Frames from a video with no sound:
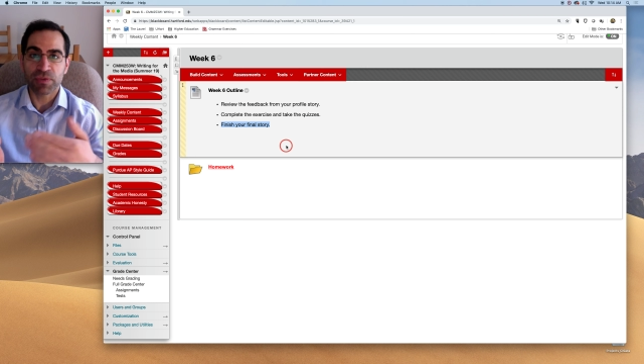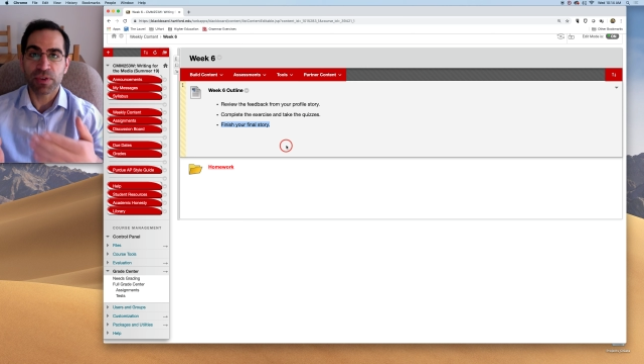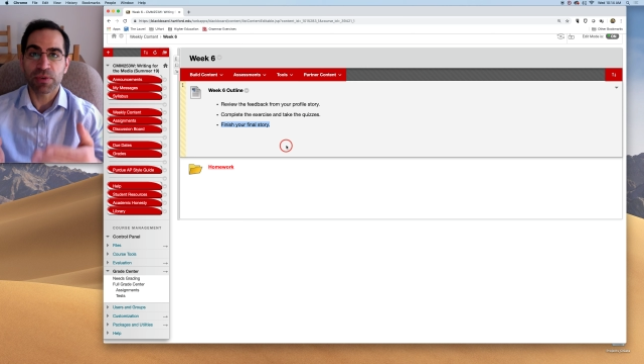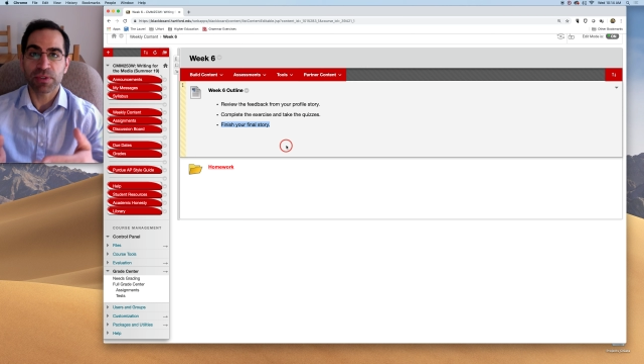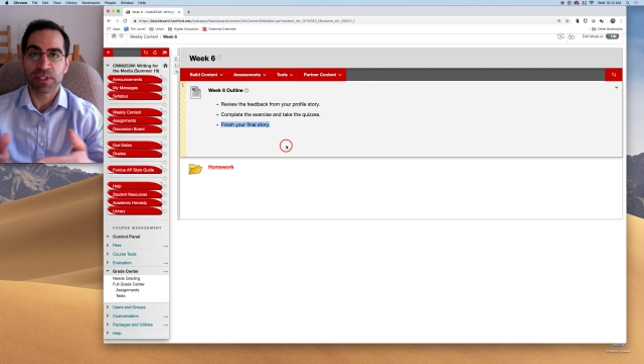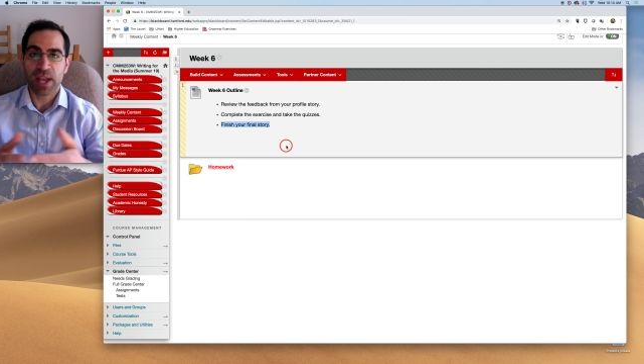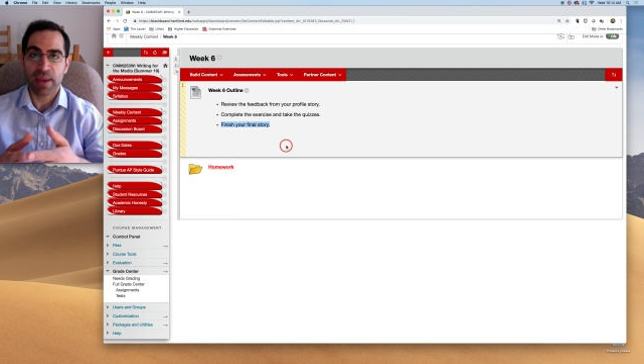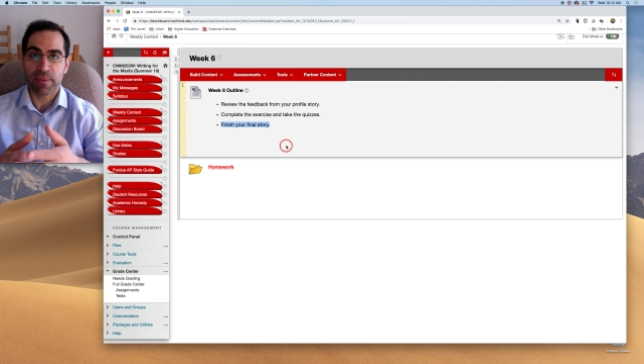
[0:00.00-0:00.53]
few
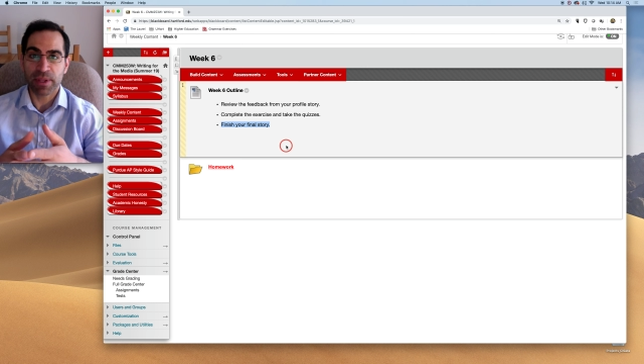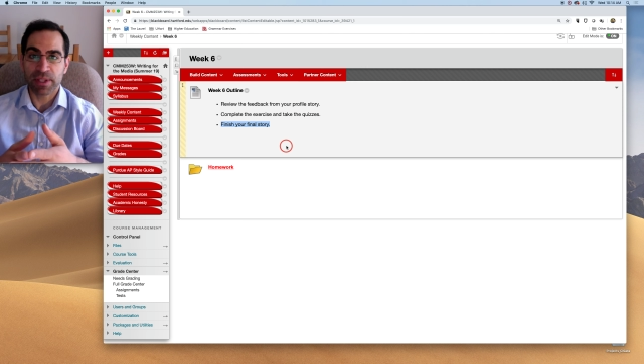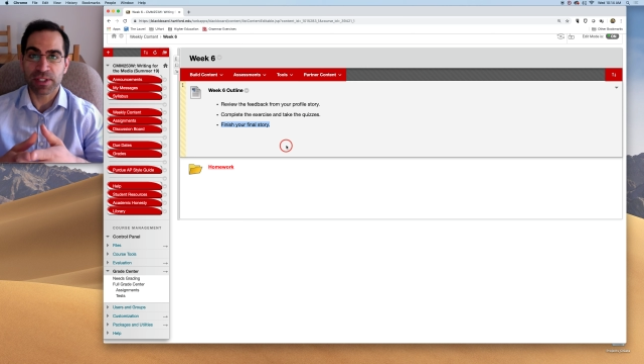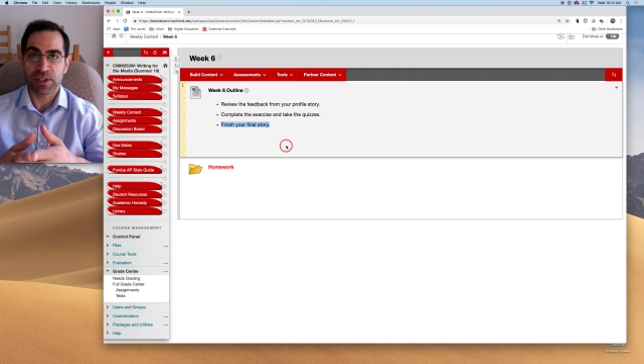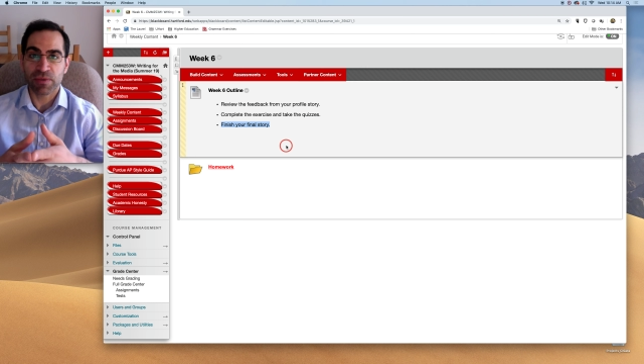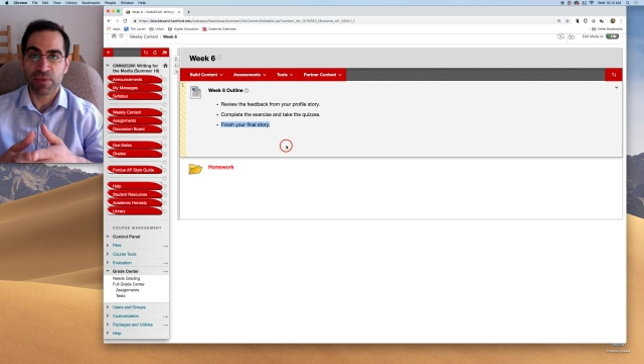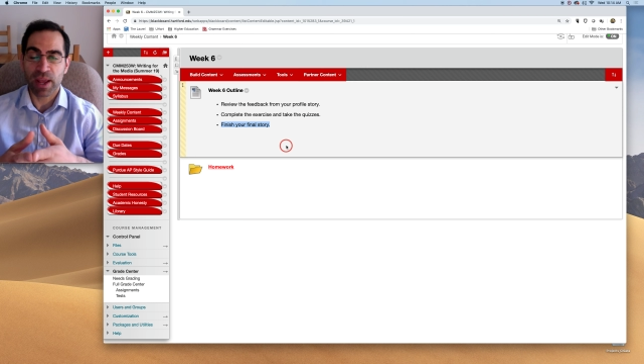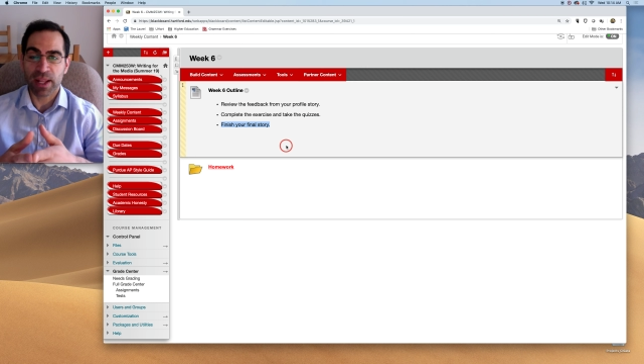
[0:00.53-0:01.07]
assignments,
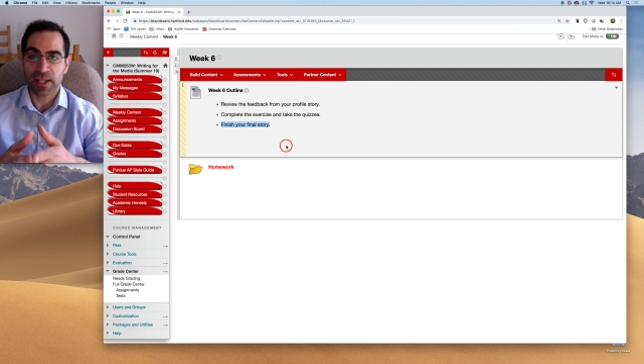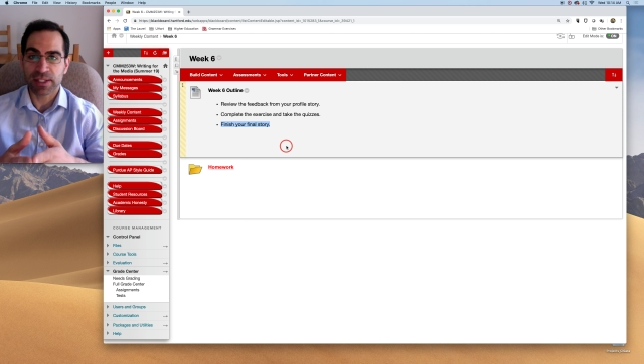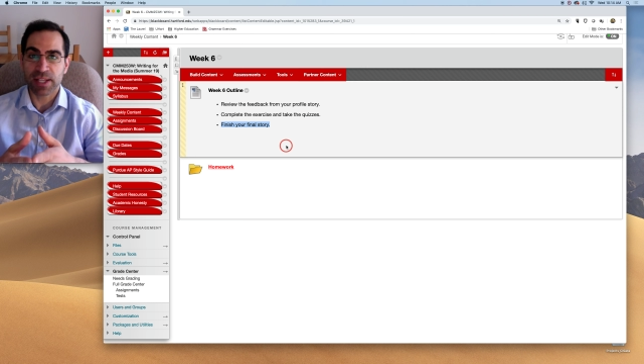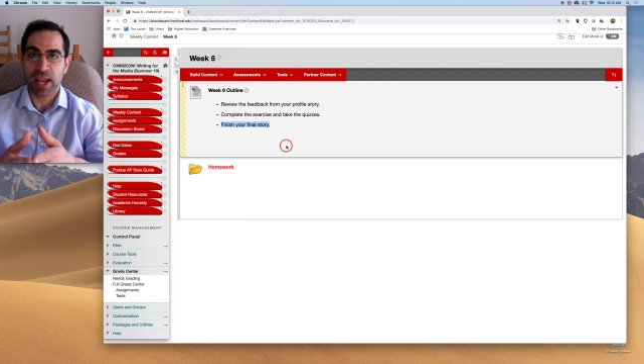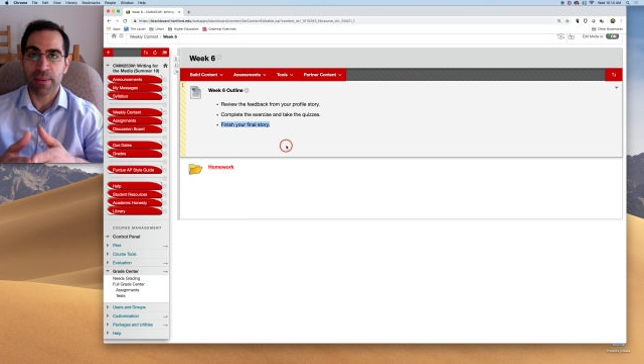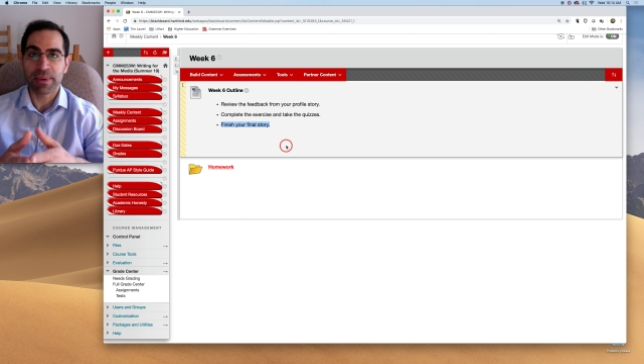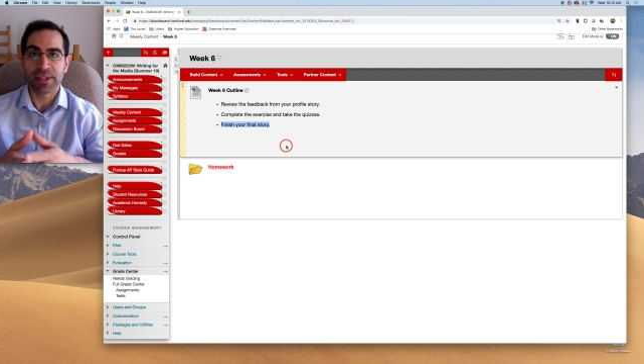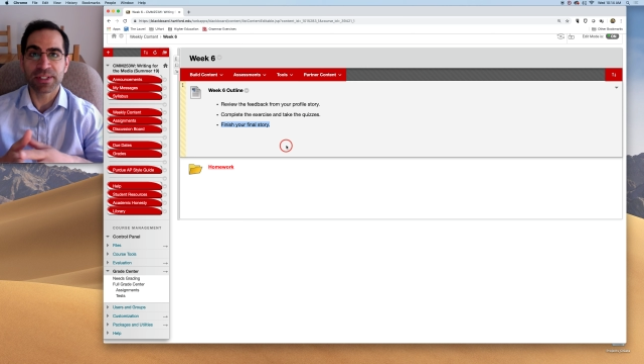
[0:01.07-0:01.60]
your writing
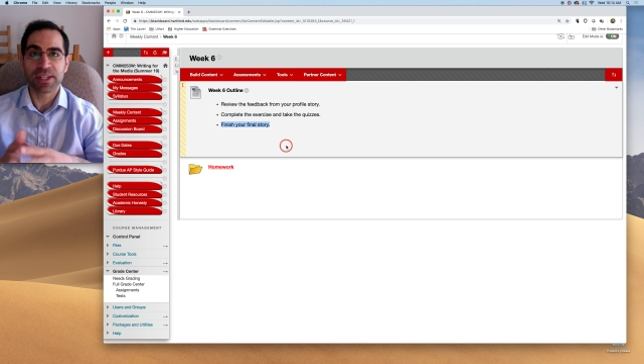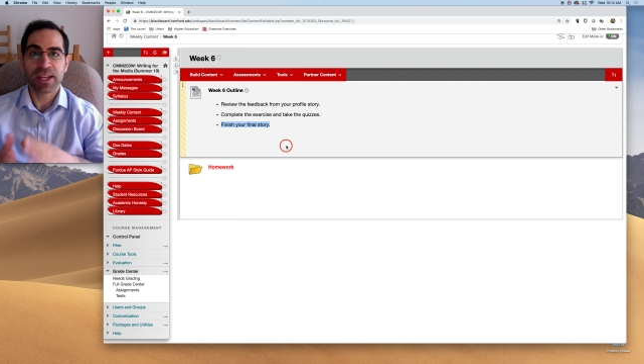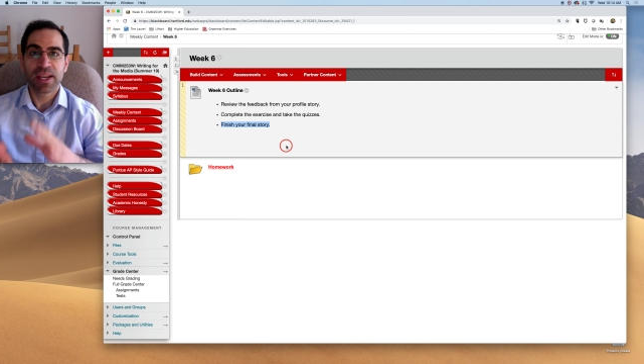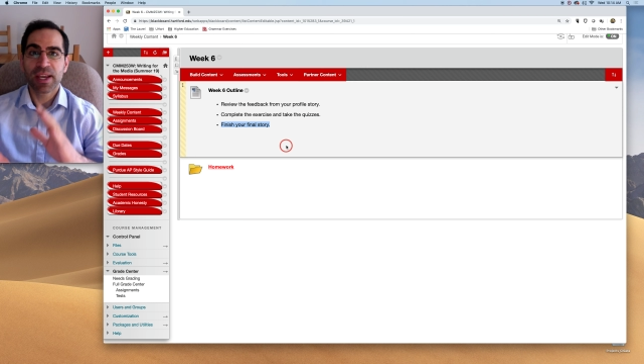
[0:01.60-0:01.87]
assignments.